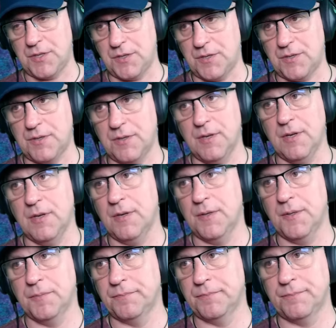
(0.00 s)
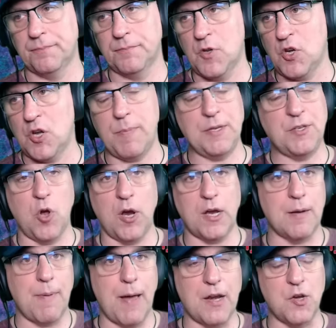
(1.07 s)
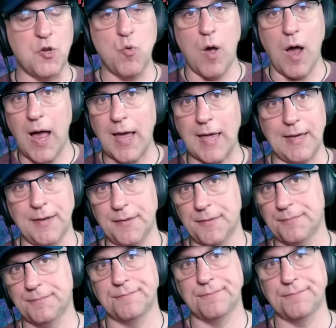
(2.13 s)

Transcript: basis, you could be talking about a new high.